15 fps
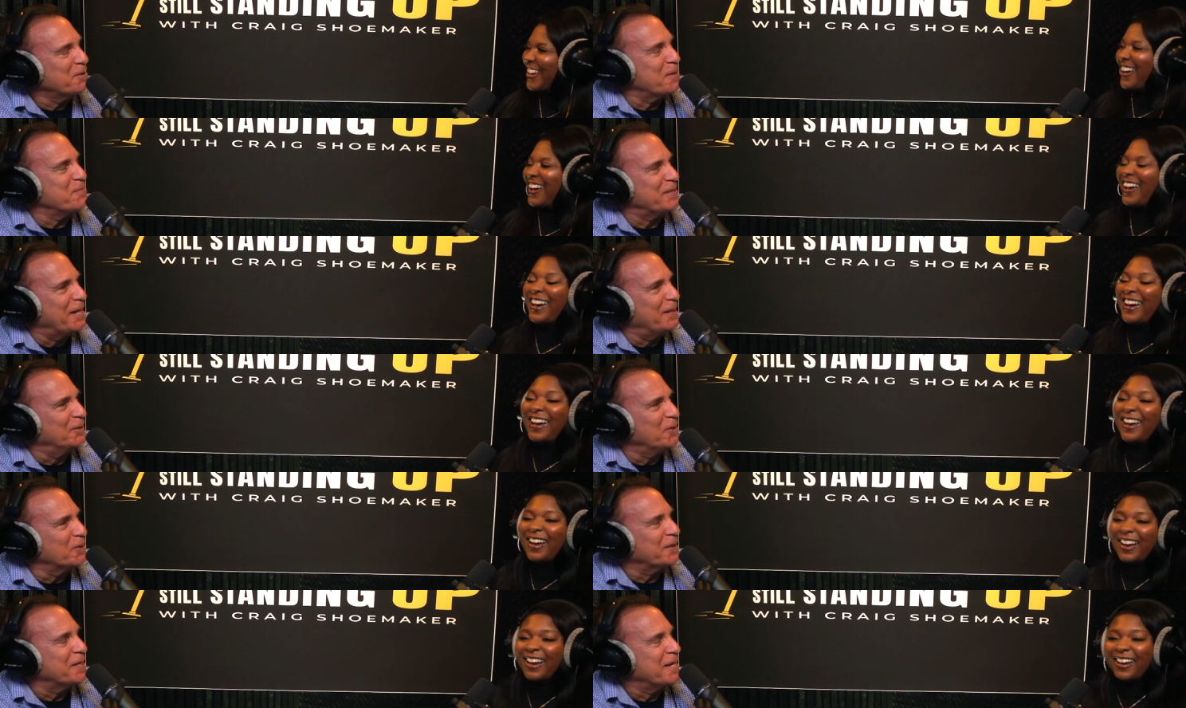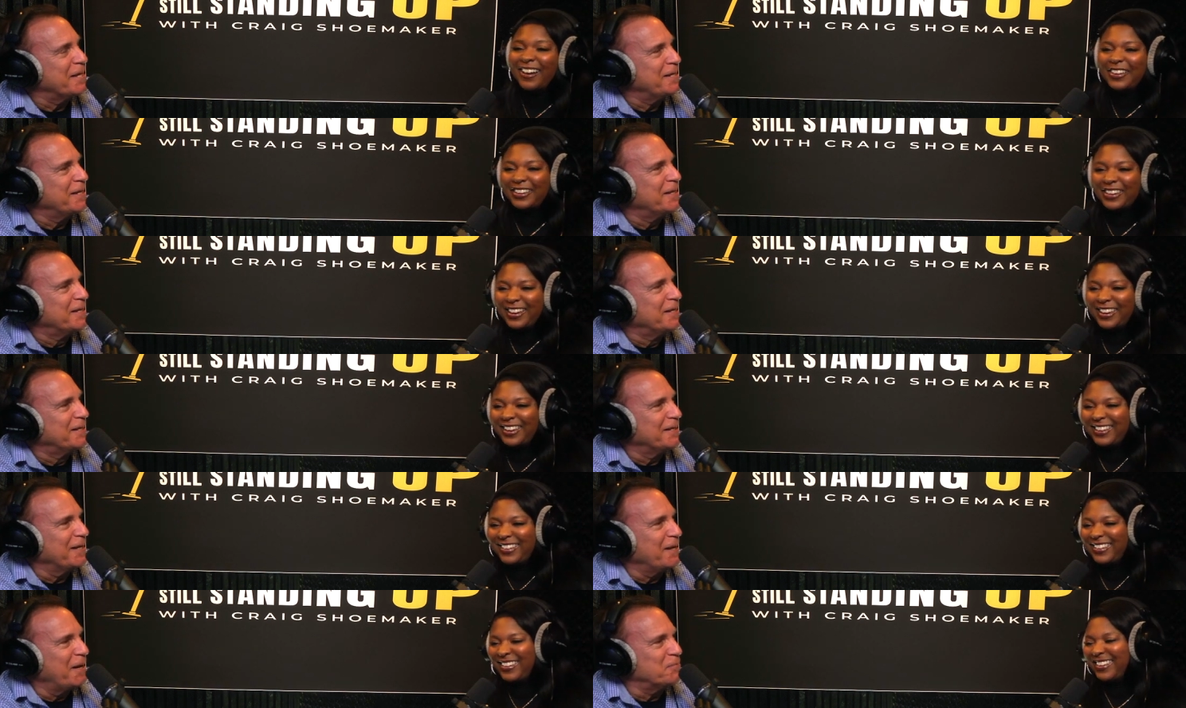Speaker 1: give me that look. okay.
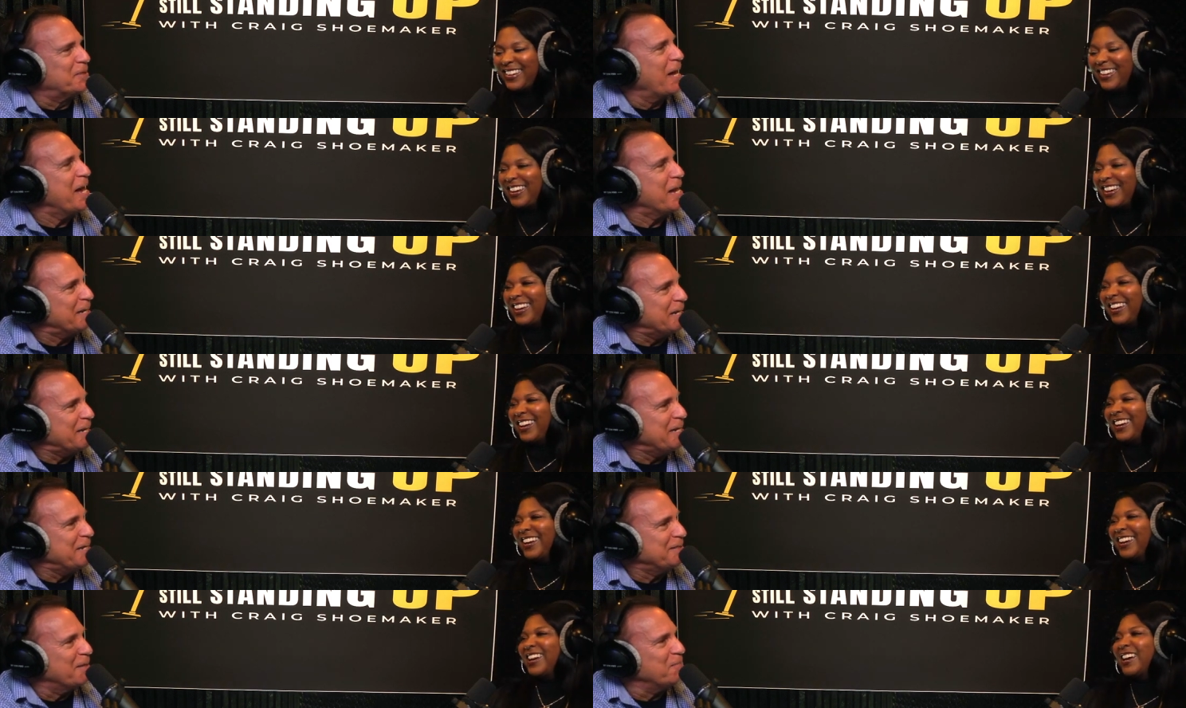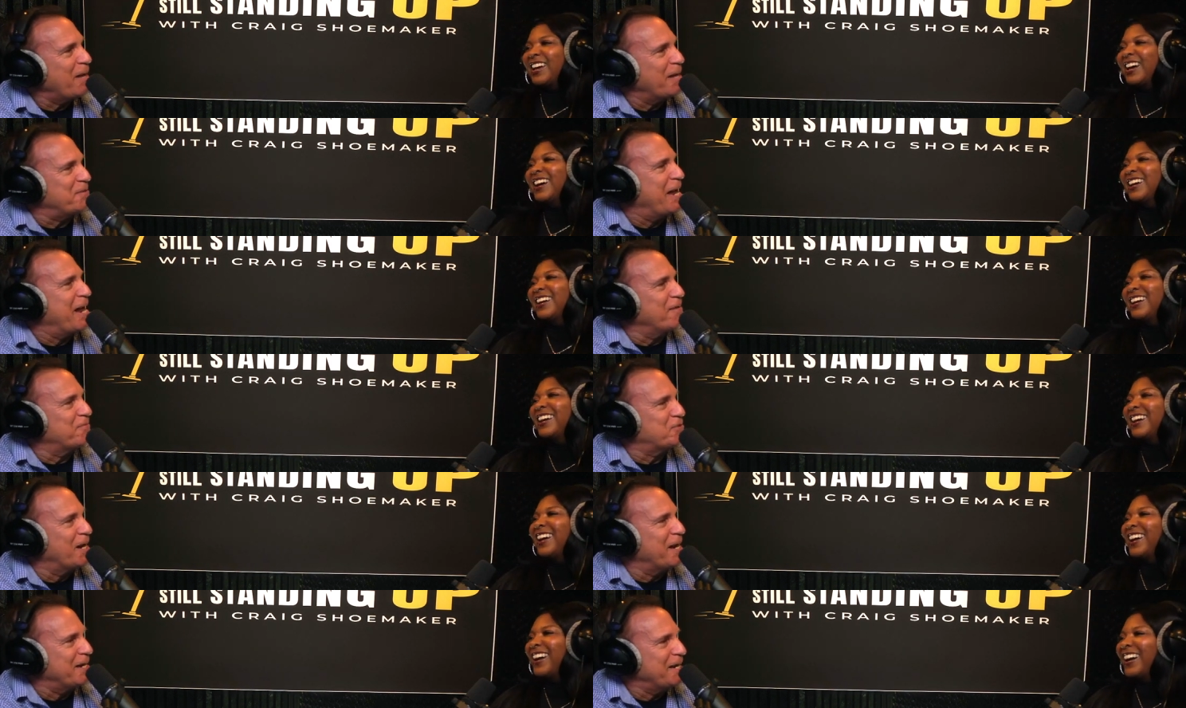I'm Guyanese. I'm not
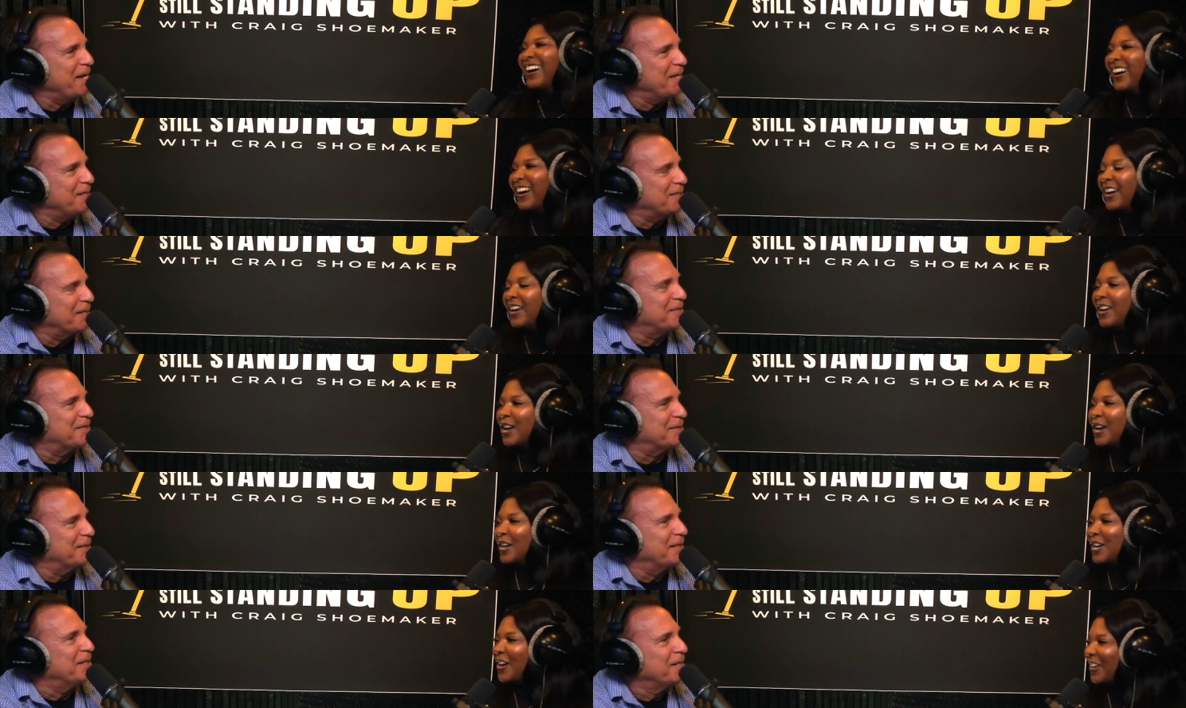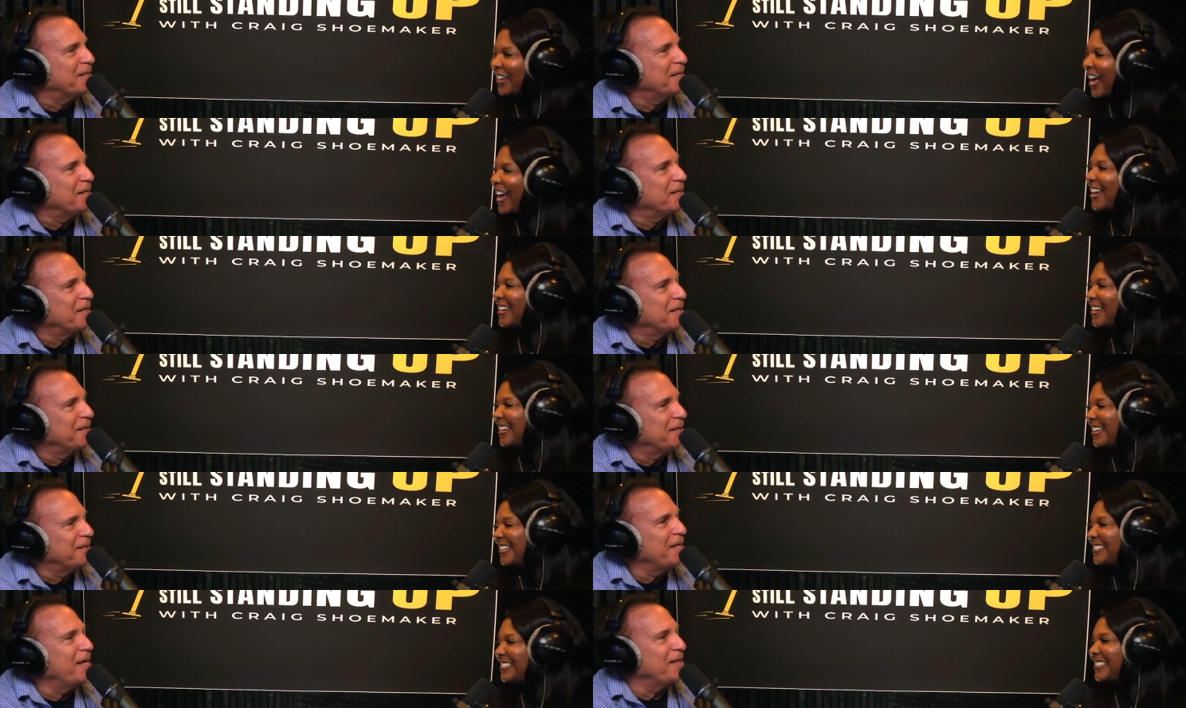half Chinese. That's,
Speaker 2: no
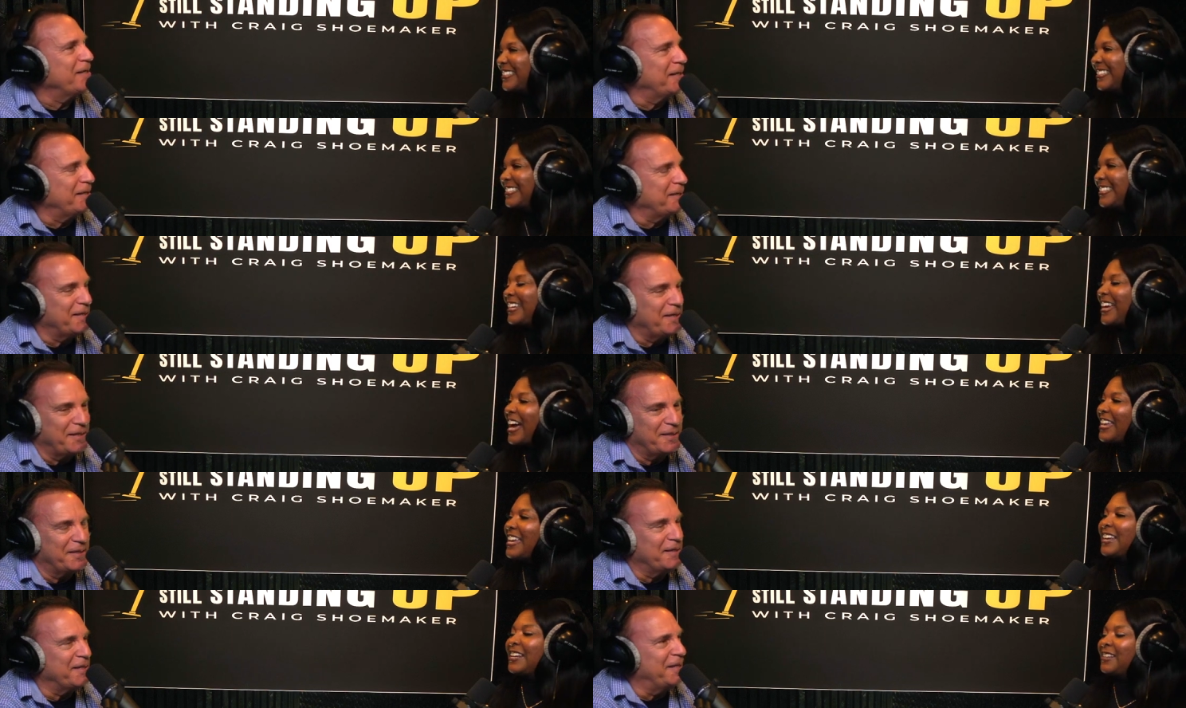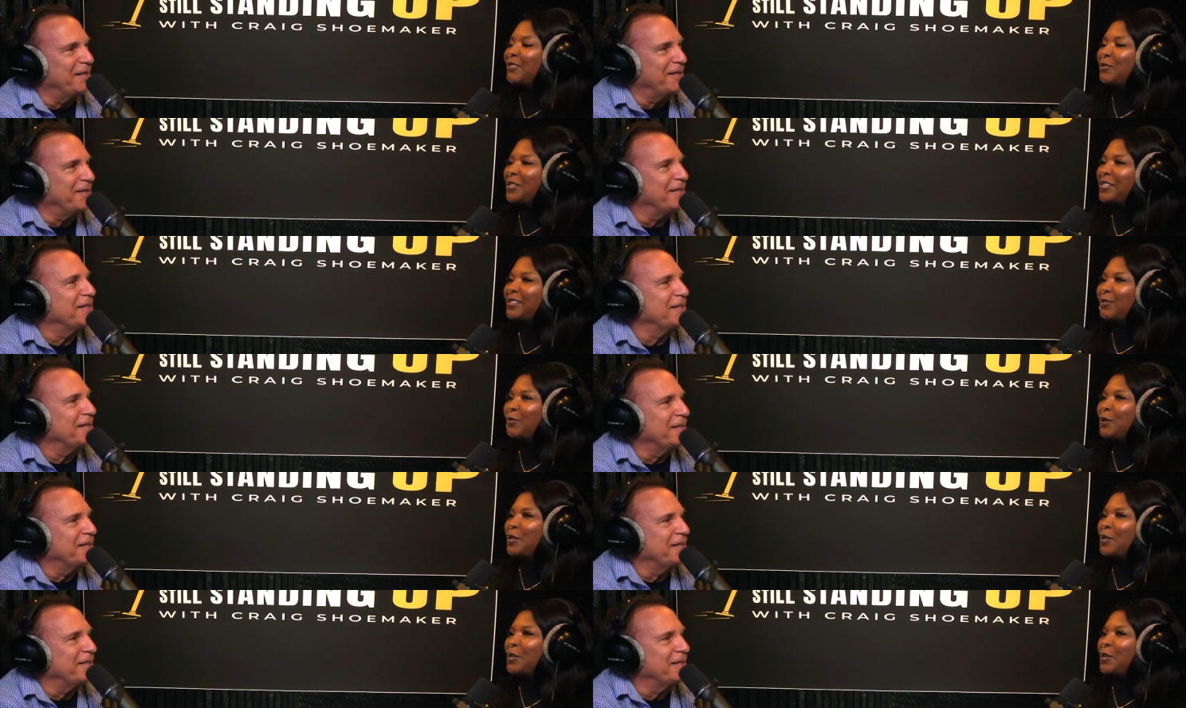Guyanese. Yeah. The Guyana. What is it? When